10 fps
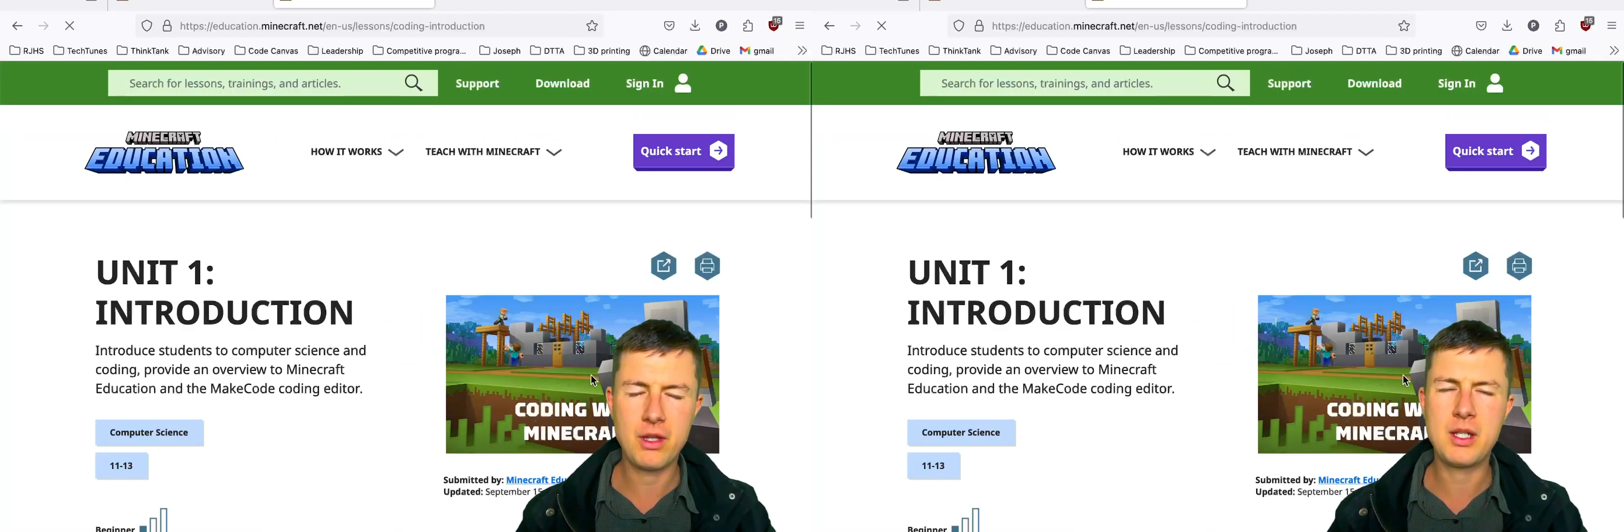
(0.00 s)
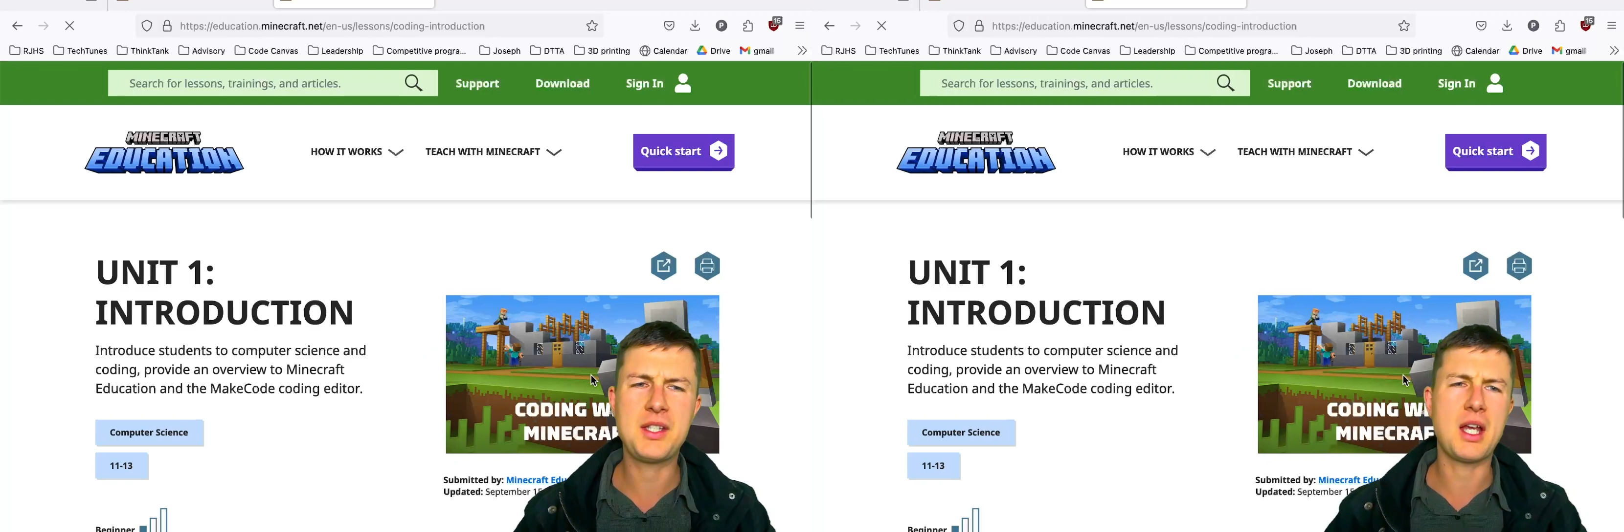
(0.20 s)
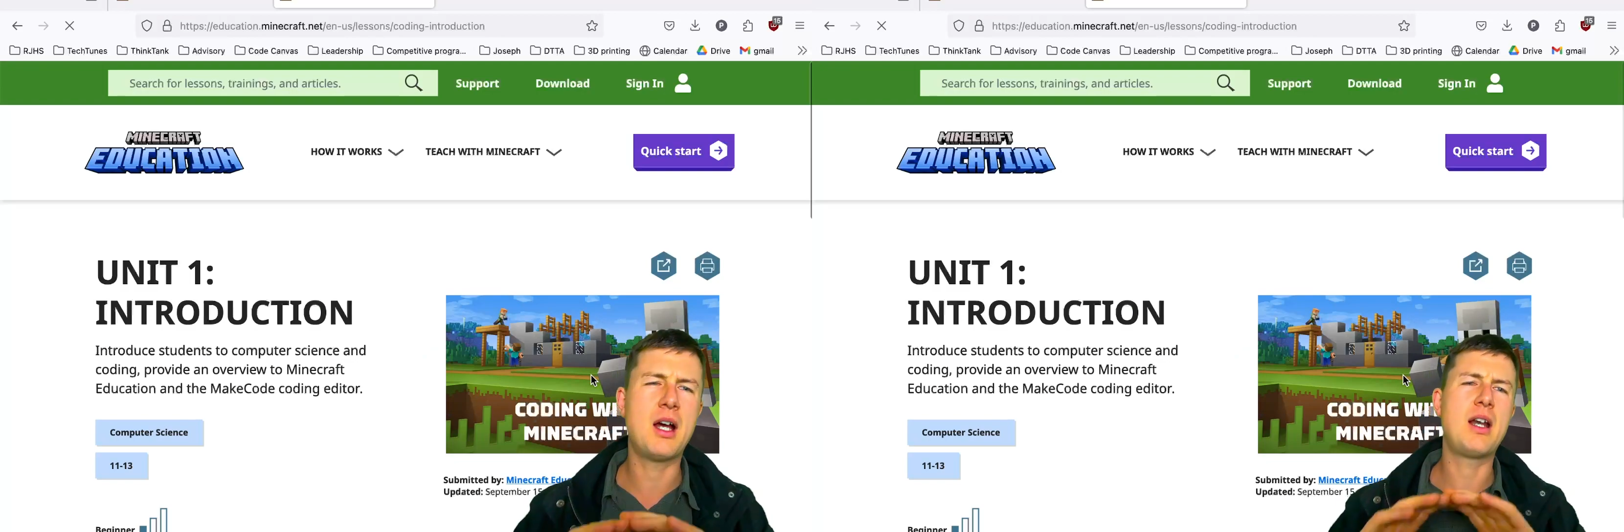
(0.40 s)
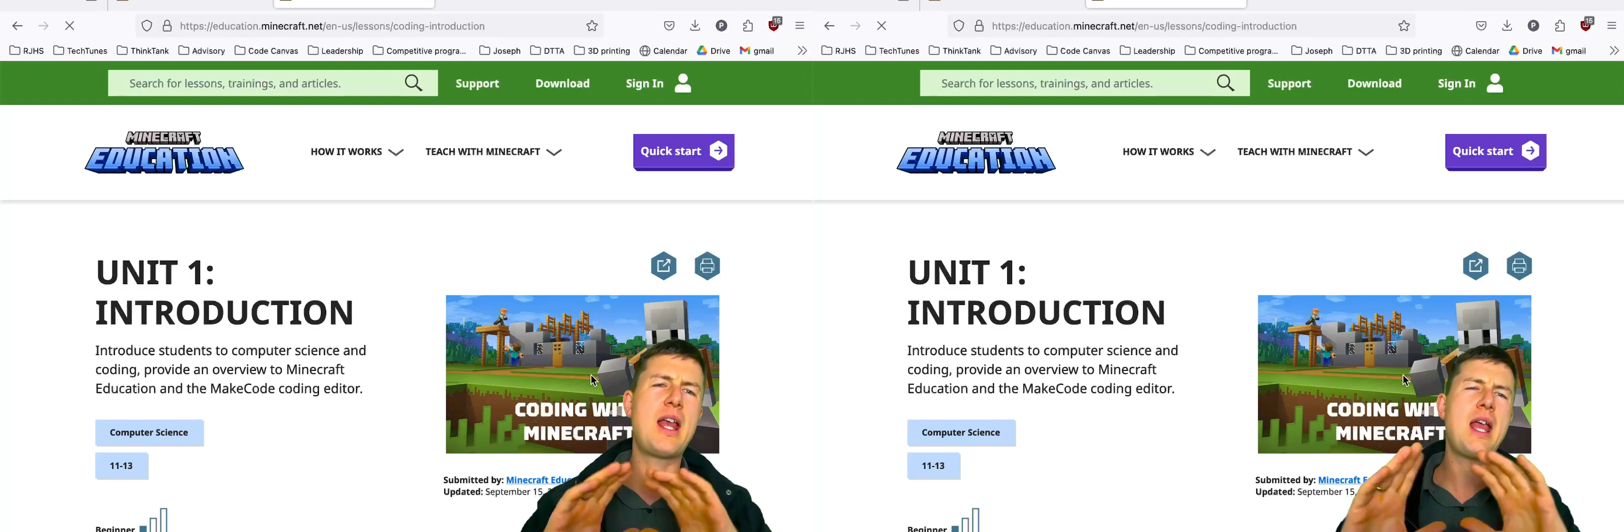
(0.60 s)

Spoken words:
these are